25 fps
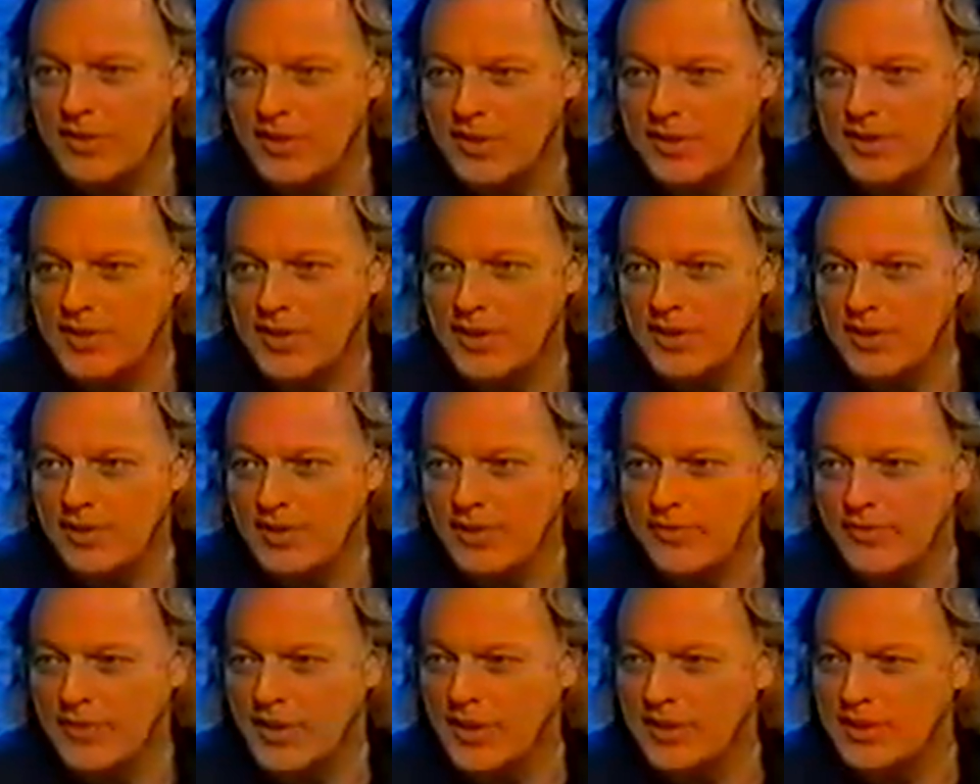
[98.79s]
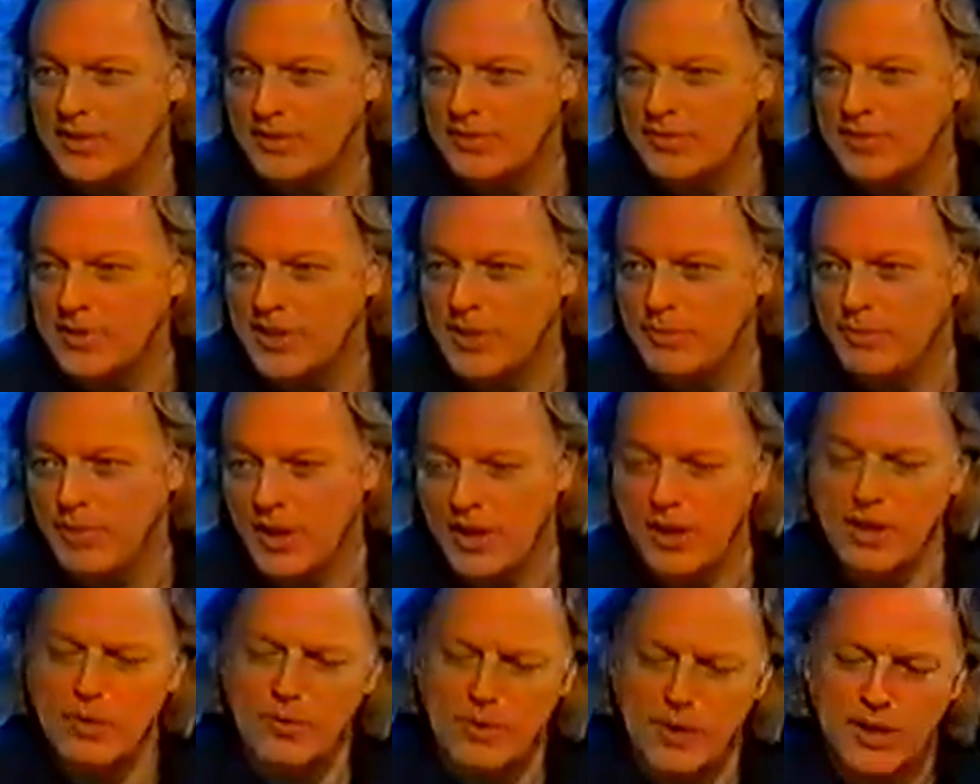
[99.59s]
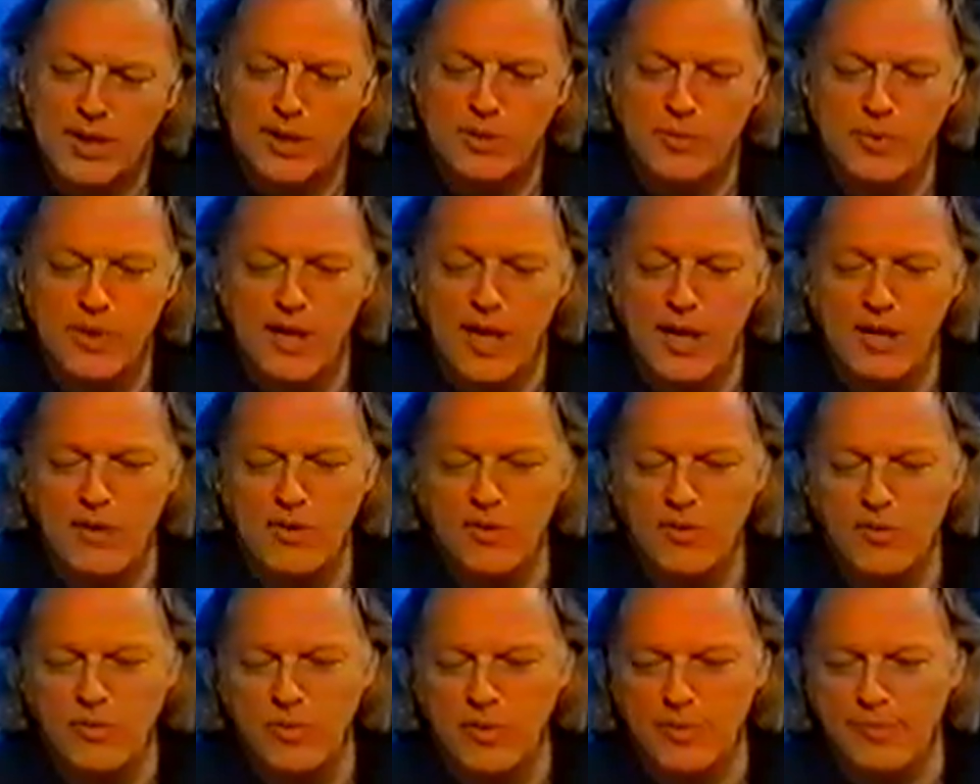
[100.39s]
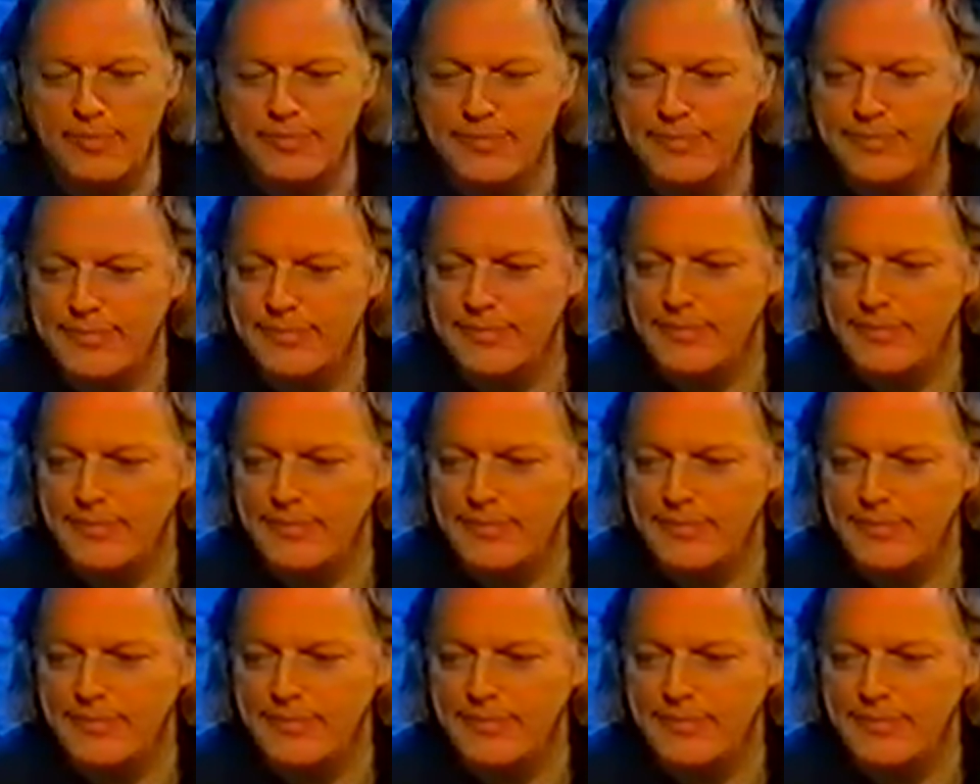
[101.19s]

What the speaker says: and if they seem like they're working, we carry on with them.